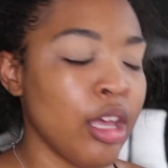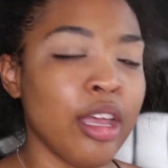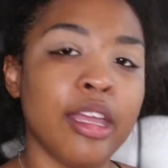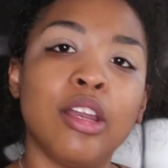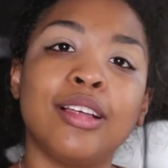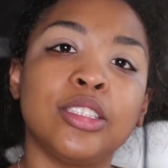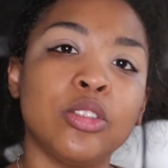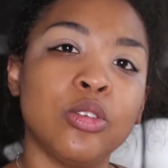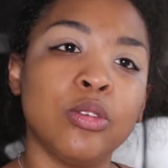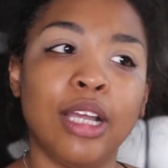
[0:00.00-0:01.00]
it
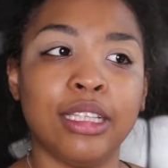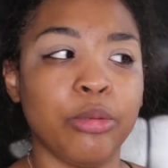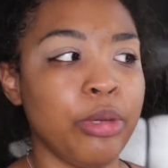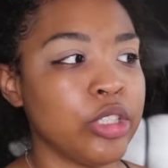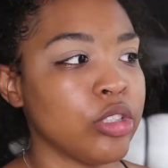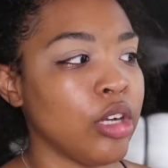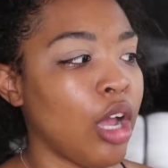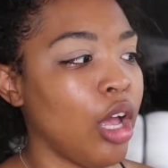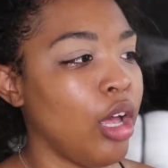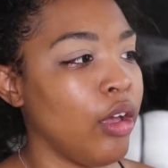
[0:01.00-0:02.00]
also got the picture
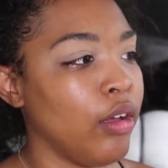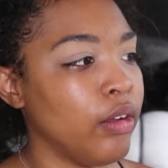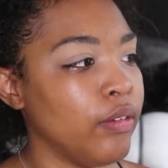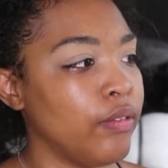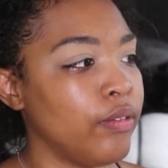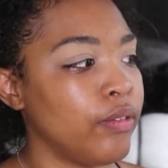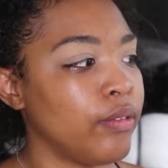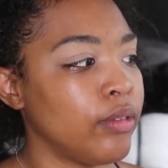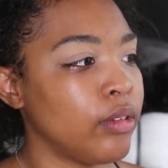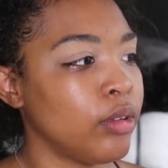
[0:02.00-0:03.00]
of
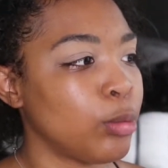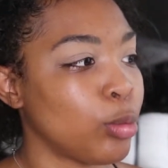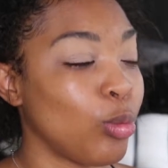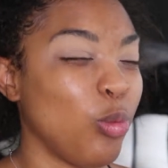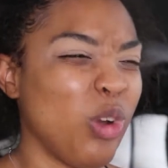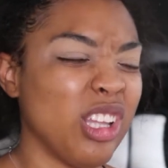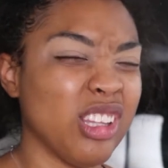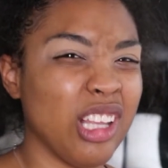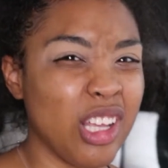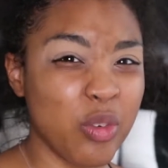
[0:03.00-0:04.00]
what
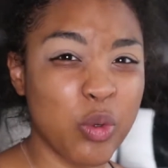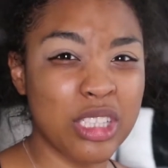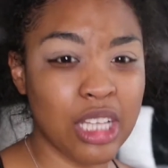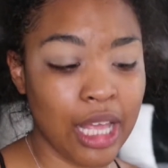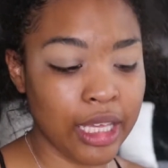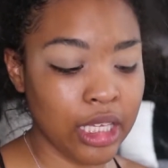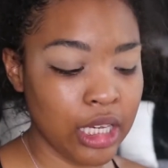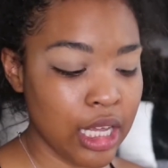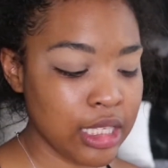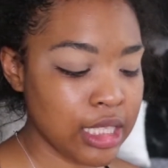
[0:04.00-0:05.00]
love was like in
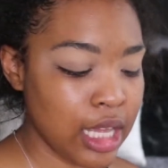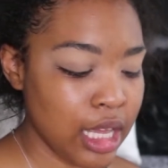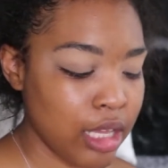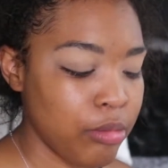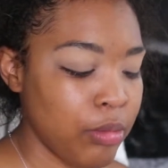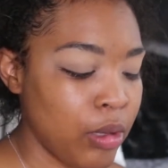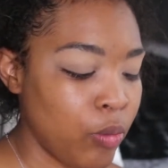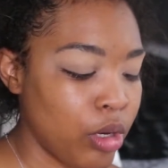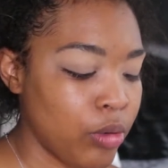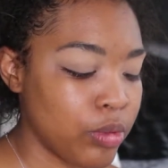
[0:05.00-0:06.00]
that time, and
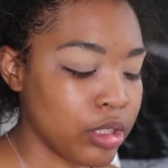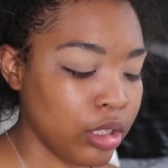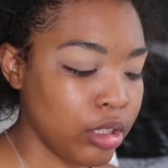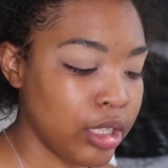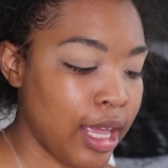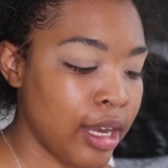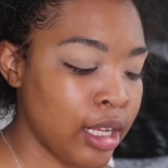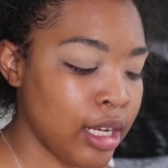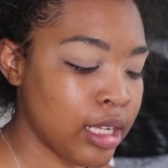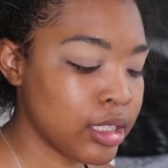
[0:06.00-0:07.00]
what it was looked at
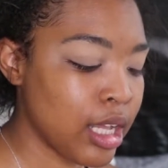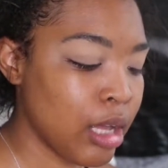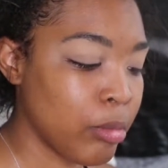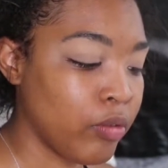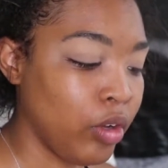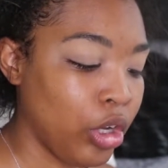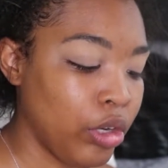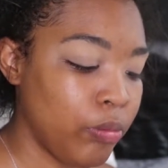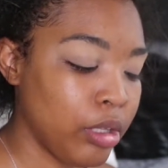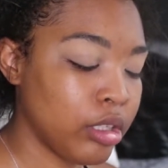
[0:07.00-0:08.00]
in that time, or could
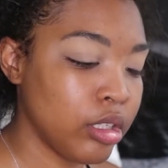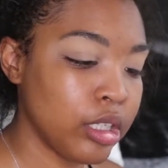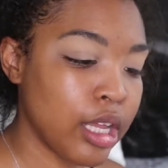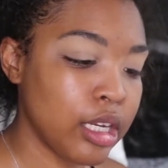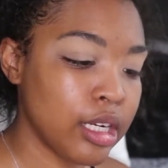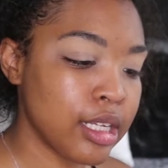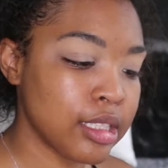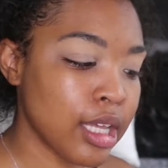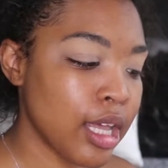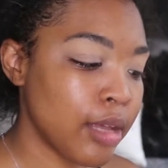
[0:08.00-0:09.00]
have been looked at in that
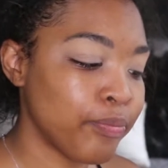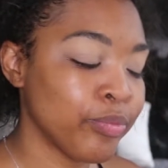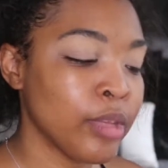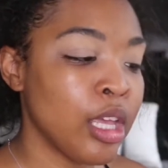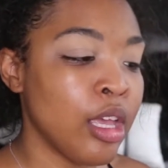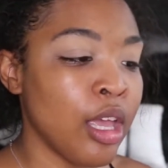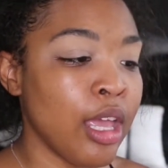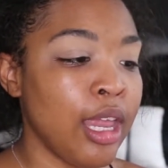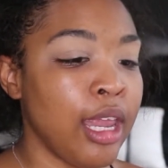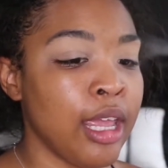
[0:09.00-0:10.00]
time.
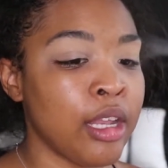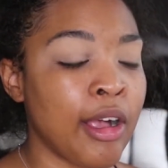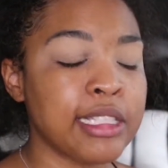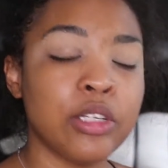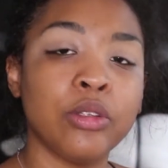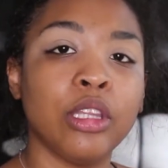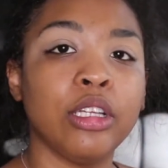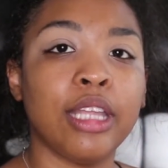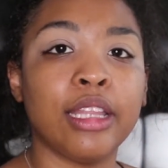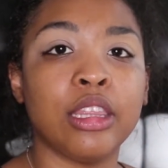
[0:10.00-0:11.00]
And also
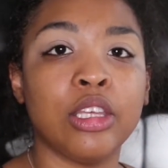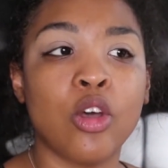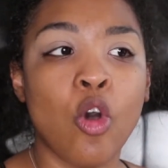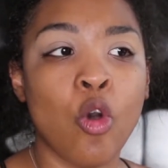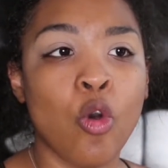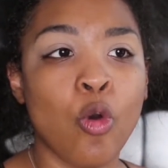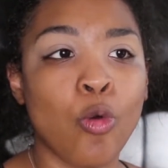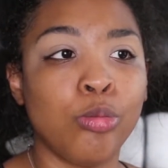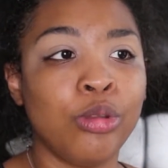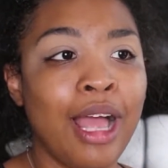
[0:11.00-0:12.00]
looked at the
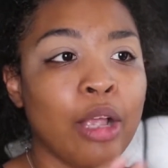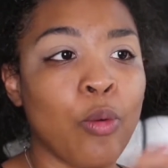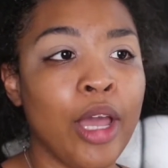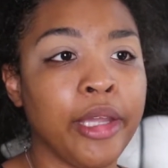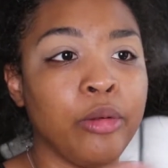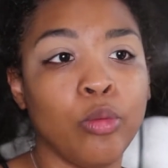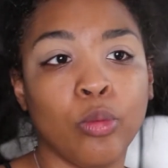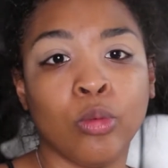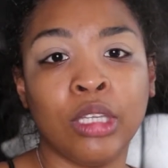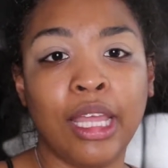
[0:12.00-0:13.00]
whole black-white
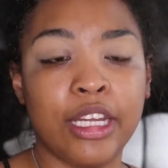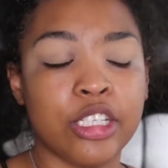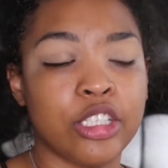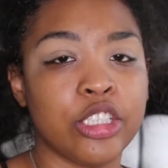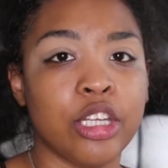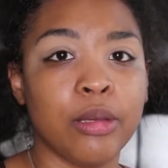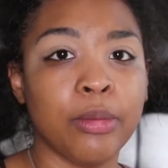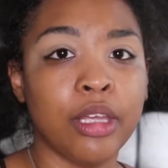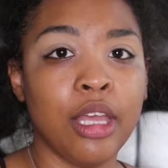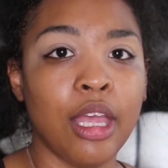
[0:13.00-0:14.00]
relationship,
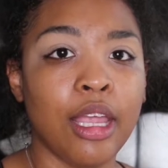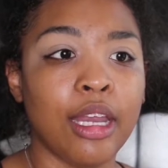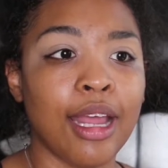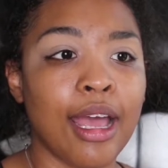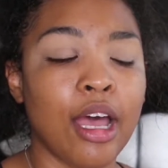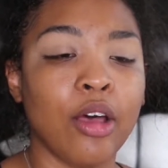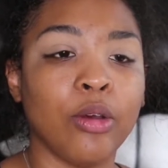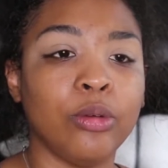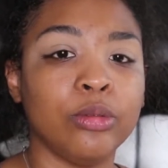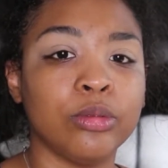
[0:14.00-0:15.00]
and how